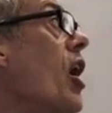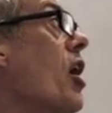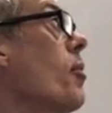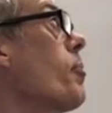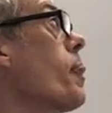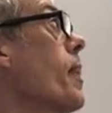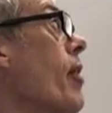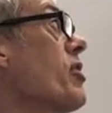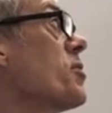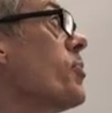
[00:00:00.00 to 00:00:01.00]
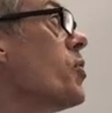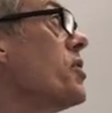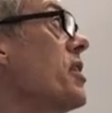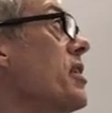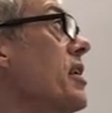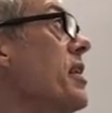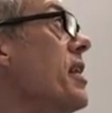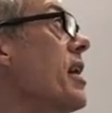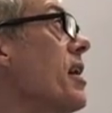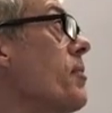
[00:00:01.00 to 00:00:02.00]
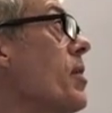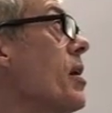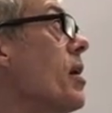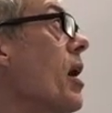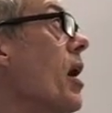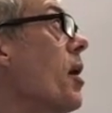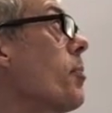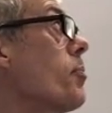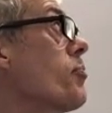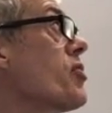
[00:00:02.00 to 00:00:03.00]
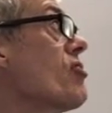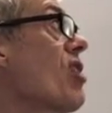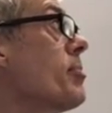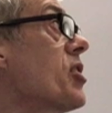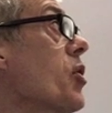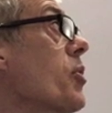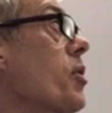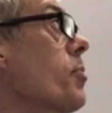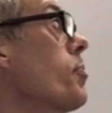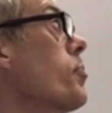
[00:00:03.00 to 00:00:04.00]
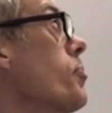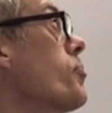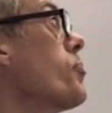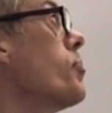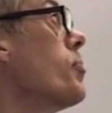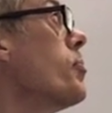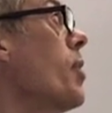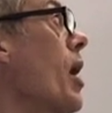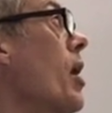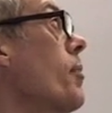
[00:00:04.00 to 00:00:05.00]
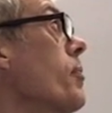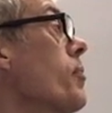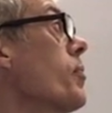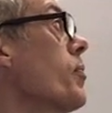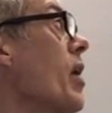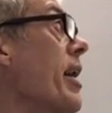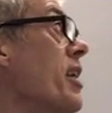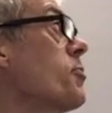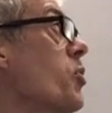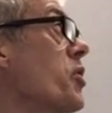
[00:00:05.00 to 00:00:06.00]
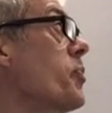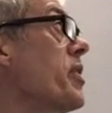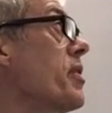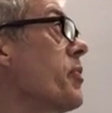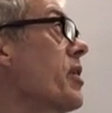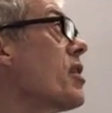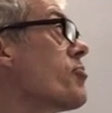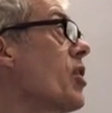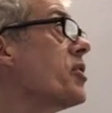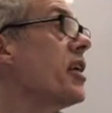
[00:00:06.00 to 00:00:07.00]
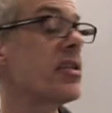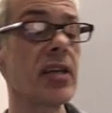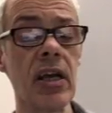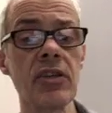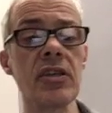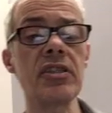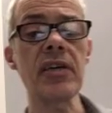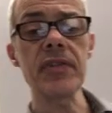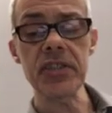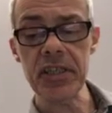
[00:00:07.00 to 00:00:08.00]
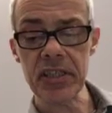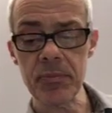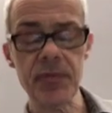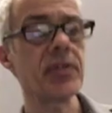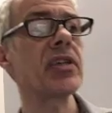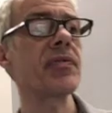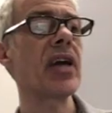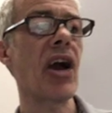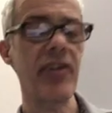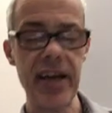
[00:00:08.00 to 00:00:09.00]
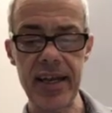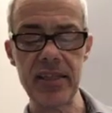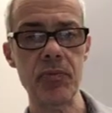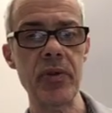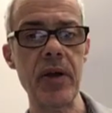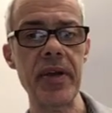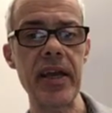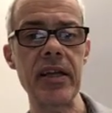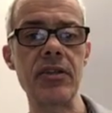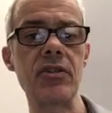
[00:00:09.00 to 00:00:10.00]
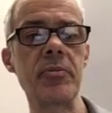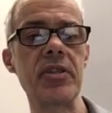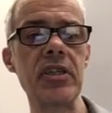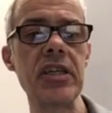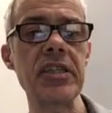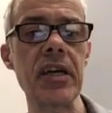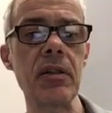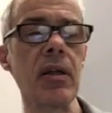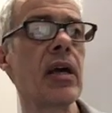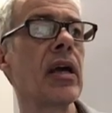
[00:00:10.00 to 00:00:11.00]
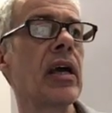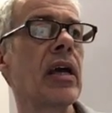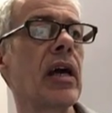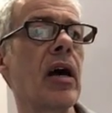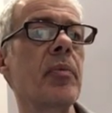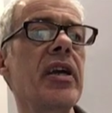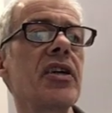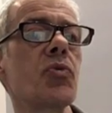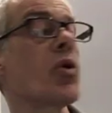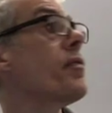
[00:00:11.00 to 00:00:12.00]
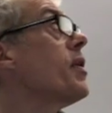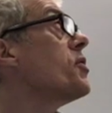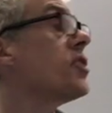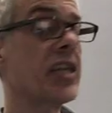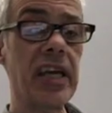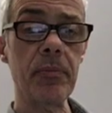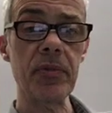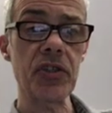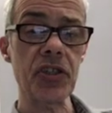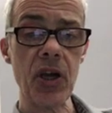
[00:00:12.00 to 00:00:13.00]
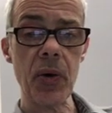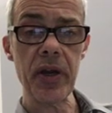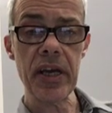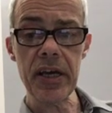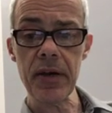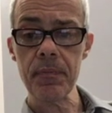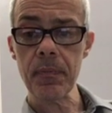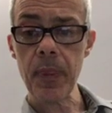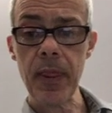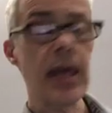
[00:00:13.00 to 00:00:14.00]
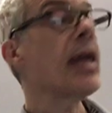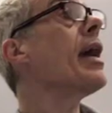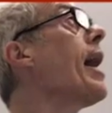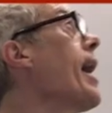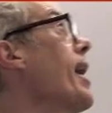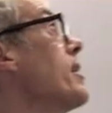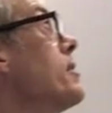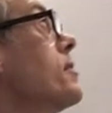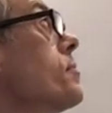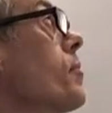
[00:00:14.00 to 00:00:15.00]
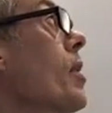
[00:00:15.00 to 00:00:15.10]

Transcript: um, are exported in their um, pre-ribosomal, um, exported with, with other proteins. So there's different systems for different RNAs without getting into too much of the detail. Um, here's one of those schemes shown here. And